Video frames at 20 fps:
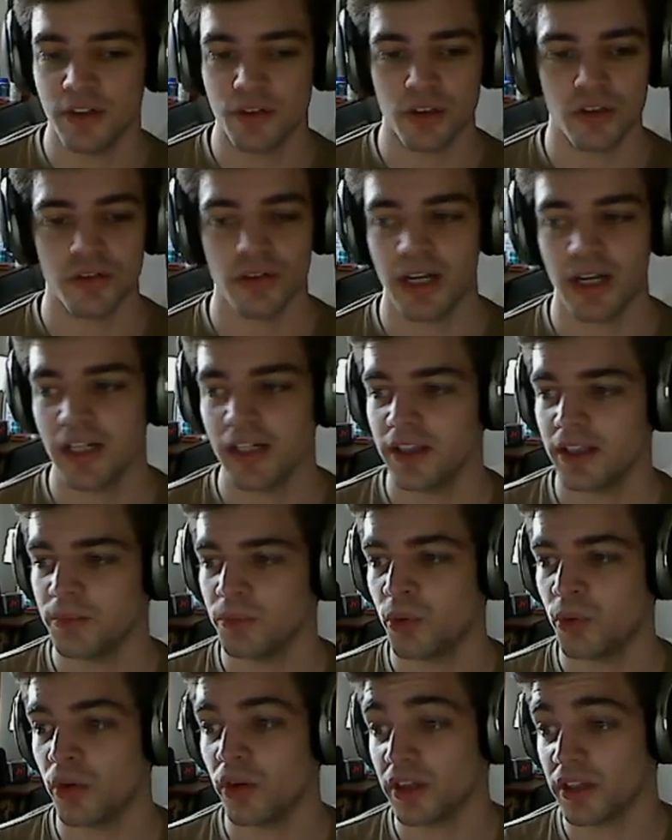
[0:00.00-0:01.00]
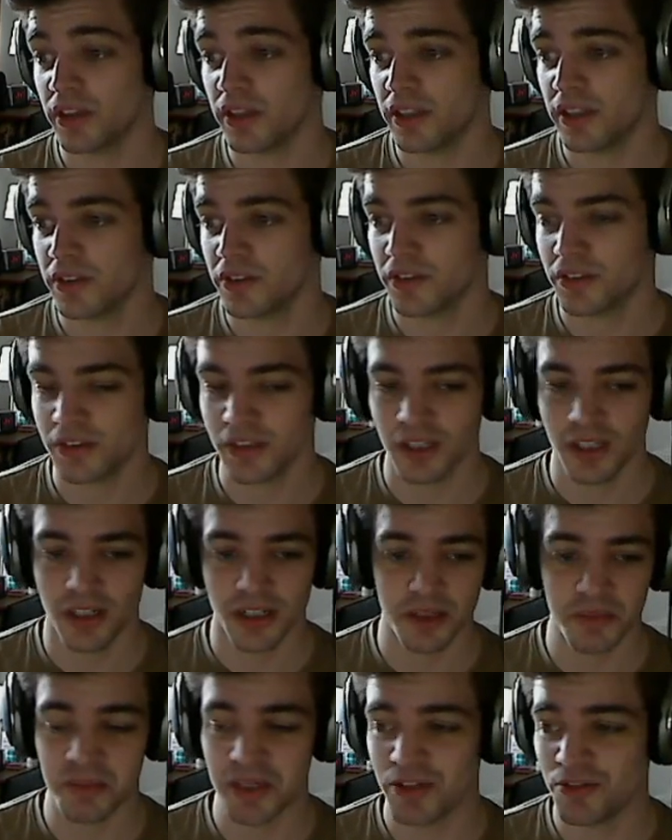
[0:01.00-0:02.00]
anything more like this,
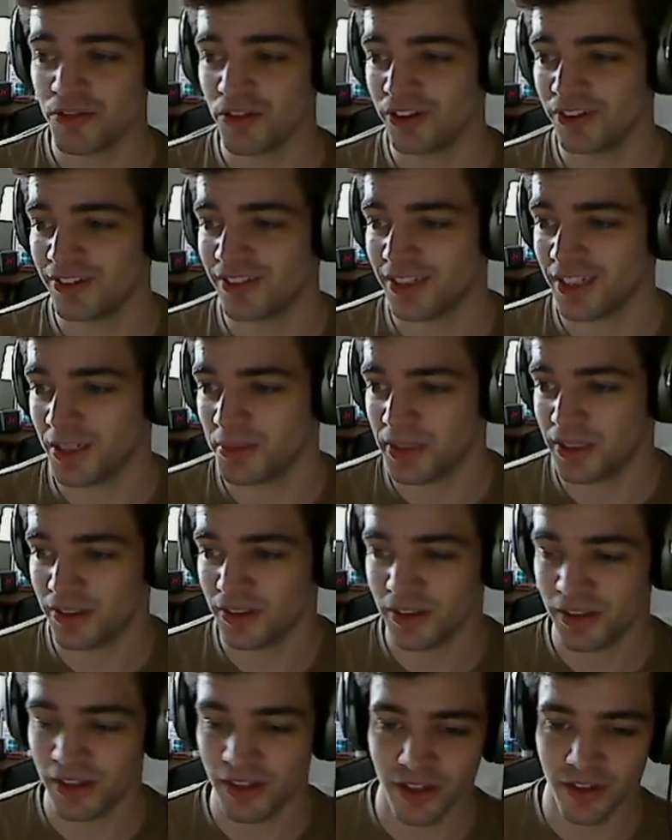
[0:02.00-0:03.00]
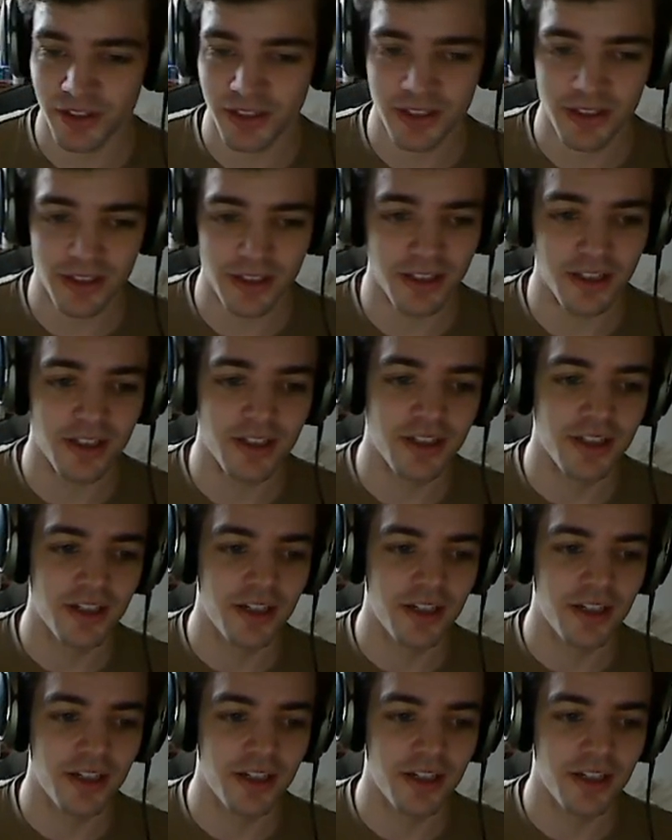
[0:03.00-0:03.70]
like me ranting about theory, then